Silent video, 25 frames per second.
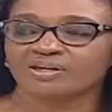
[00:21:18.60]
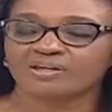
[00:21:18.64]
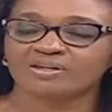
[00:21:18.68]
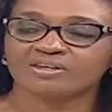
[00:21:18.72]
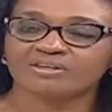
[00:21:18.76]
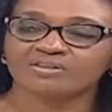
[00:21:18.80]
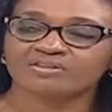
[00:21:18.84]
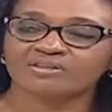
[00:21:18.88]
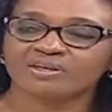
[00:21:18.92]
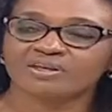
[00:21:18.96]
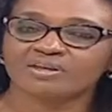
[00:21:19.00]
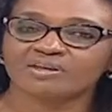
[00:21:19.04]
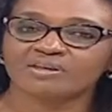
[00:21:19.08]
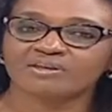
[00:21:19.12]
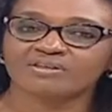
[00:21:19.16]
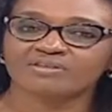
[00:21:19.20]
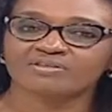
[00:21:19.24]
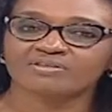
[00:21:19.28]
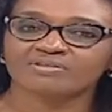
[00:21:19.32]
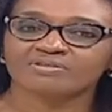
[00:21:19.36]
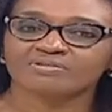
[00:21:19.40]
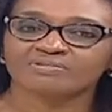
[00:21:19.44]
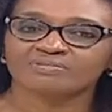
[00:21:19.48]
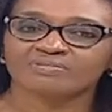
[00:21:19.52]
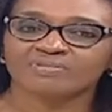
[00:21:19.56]

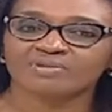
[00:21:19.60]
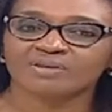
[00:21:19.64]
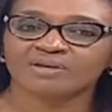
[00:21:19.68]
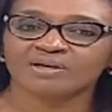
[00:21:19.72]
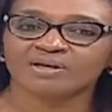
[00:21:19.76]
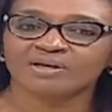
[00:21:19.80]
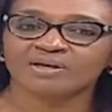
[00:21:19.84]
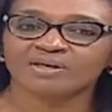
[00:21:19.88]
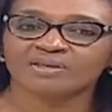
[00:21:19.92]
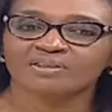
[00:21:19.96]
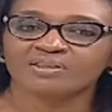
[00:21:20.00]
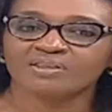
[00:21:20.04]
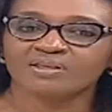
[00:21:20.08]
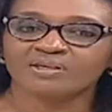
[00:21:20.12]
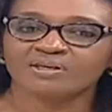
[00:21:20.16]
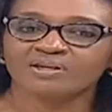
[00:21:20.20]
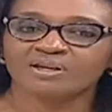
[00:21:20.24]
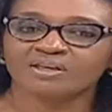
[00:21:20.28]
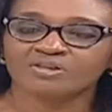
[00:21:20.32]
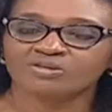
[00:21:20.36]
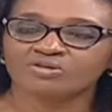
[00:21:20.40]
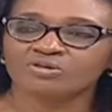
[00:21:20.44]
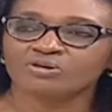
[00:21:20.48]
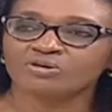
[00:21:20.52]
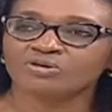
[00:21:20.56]
designers, I think
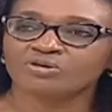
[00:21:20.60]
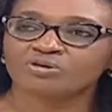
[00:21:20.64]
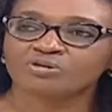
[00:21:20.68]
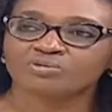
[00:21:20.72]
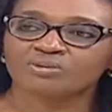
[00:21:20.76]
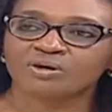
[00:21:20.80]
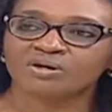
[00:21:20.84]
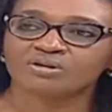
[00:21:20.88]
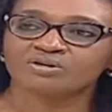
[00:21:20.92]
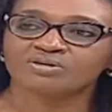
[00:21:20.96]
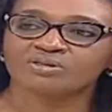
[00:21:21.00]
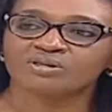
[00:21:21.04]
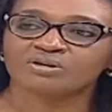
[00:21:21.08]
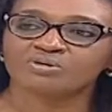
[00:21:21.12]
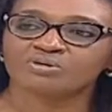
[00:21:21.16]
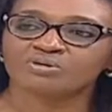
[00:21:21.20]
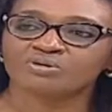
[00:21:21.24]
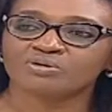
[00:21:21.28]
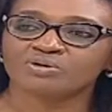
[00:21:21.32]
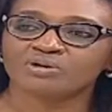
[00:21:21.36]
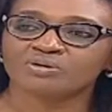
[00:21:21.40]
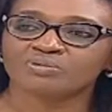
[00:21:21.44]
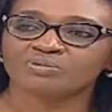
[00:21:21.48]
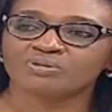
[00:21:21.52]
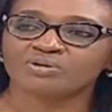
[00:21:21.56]
let's all go back to the
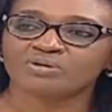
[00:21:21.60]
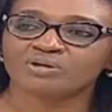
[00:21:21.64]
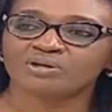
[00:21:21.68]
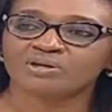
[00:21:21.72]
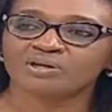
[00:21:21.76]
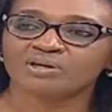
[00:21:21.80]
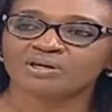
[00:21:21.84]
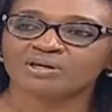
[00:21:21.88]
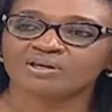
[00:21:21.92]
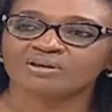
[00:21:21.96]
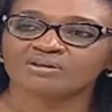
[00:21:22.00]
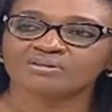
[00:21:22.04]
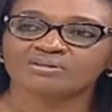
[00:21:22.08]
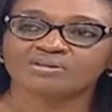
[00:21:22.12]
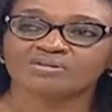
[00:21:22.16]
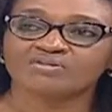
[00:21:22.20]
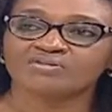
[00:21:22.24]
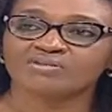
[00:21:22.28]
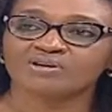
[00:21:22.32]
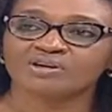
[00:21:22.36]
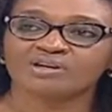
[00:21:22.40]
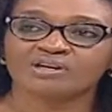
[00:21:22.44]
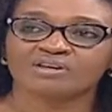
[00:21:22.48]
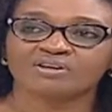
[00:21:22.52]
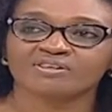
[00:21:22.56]
drawing board and
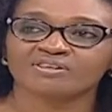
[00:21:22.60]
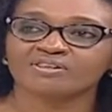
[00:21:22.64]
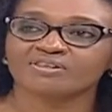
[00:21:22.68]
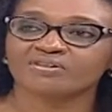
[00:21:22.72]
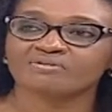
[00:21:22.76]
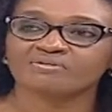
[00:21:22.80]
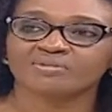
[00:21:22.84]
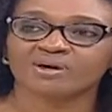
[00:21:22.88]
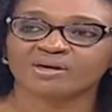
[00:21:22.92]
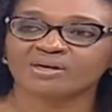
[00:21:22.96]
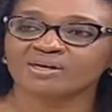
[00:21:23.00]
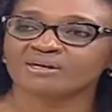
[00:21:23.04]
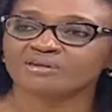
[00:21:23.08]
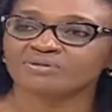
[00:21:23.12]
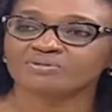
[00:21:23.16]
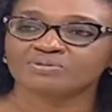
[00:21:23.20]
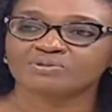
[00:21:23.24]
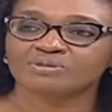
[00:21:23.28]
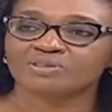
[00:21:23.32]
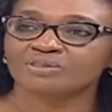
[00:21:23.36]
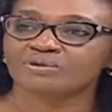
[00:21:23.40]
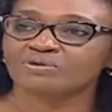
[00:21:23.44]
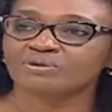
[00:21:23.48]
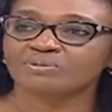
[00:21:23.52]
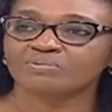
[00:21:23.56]
suffocate this market
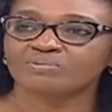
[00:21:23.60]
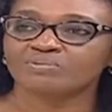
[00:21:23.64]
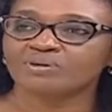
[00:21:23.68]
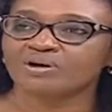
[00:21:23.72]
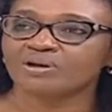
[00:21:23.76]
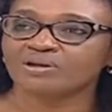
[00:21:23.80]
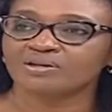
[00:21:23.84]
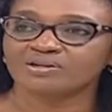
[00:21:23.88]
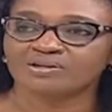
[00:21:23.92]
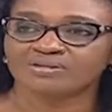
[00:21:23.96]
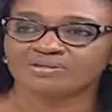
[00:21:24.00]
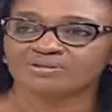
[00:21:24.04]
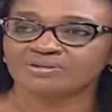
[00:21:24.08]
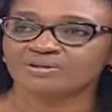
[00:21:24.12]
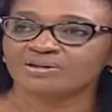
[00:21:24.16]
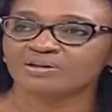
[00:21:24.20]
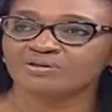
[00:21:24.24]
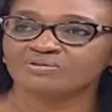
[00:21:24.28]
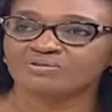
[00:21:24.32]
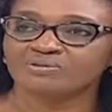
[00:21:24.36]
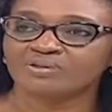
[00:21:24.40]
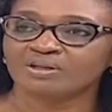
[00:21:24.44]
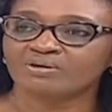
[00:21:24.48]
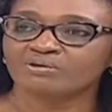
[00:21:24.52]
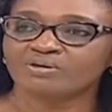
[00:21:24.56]
with our brand,
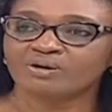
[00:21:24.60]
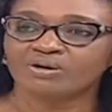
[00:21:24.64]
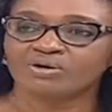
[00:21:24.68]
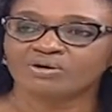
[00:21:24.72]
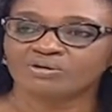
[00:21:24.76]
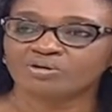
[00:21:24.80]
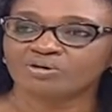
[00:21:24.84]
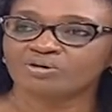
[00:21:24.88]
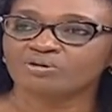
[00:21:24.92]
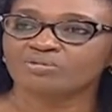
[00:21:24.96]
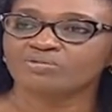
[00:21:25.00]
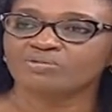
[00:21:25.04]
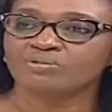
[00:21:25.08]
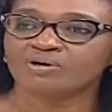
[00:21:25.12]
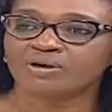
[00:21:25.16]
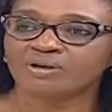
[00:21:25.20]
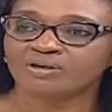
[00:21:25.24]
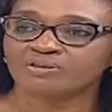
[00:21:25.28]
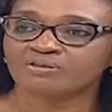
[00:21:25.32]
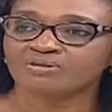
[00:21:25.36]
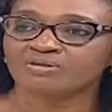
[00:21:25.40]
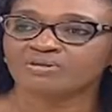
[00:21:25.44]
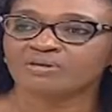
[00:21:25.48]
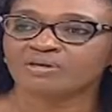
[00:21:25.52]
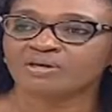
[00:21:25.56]
with our local
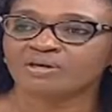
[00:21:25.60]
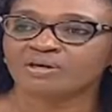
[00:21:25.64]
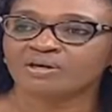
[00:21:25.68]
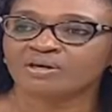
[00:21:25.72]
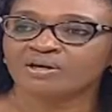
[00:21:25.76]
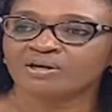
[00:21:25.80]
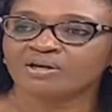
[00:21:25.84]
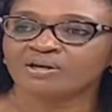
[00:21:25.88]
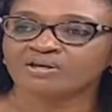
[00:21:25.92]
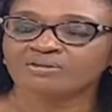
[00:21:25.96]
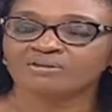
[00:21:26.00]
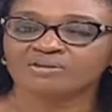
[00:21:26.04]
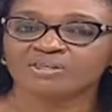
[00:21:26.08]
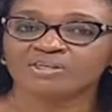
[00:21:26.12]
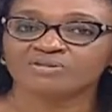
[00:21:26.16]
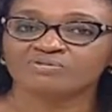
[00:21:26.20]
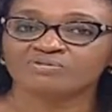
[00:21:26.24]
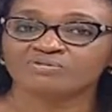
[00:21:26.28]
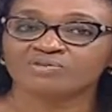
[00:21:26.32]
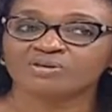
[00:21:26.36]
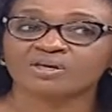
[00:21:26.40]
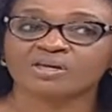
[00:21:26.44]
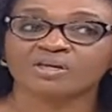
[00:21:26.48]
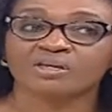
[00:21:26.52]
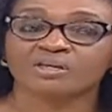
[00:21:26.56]
brands. Let's give
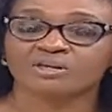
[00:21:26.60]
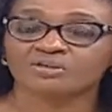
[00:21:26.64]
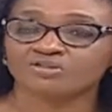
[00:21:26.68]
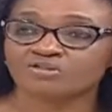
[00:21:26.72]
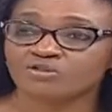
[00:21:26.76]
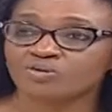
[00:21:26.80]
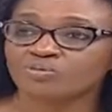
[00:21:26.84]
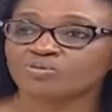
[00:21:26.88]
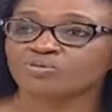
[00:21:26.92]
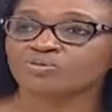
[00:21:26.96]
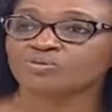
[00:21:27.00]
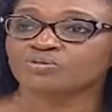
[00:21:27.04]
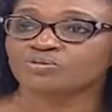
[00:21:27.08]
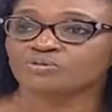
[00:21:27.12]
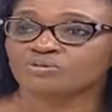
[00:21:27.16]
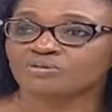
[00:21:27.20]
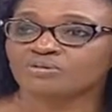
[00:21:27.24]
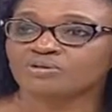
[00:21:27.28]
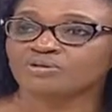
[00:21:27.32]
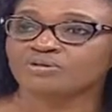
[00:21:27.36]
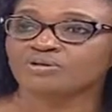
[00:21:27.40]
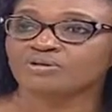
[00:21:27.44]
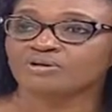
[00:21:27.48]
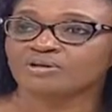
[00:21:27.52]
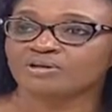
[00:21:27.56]
Kenyans options.
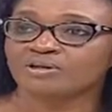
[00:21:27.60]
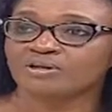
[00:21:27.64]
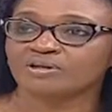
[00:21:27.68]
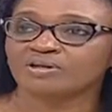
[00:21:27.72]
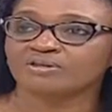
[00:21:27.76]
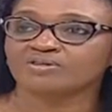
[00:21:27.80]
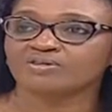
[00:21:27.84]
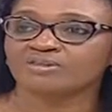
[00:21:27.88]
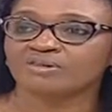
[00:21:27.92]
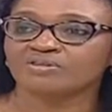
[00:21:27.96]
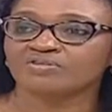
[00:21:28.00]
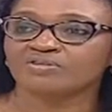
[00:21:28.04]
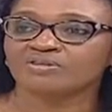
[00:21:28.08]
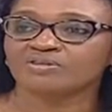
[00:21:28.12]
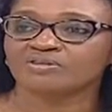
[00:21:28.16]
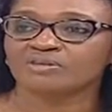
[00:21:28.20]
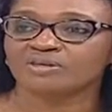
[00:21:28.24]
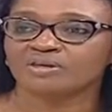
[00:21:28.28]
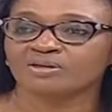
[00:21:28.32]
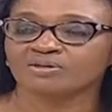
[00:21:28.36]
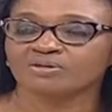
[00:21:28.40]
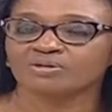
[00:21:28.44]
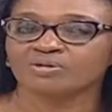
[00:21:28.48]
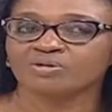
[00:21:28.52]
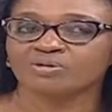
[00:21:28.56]
Let us give us,
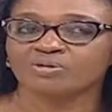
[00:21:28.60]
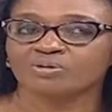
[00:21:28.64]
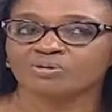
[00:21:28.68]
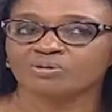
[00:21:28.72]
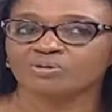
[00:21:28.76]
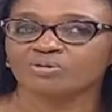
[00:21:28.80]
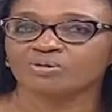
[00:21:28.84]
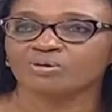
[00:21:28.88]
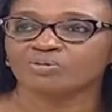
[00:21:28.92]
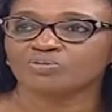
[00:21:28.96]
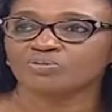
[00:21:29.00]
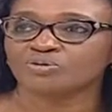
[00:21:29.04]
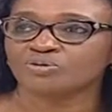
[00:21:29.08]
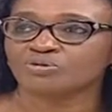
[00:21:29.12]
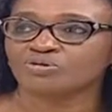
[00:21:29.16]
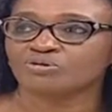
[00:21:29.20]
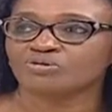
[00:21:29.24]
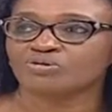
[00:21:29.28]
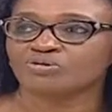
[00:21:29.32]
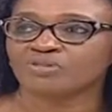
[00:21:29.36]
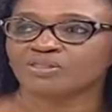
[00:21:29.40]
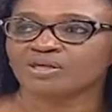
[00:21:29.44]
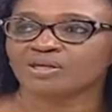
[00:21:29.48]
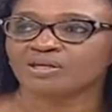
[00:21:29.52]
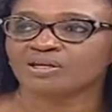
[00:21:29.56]
you know, options
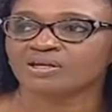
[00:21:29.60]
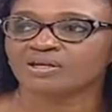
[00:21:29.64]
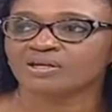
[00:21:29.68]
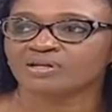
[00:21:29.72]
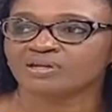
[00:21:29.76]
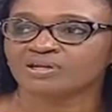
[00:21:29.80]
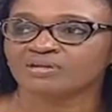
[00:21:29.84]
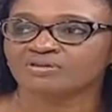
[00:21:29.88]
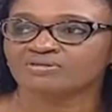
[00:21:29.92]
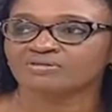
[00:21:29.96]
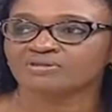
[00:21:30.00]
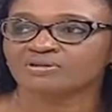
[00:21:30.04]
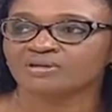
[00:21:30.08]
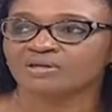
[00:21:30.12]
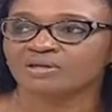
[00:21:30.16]
that at least,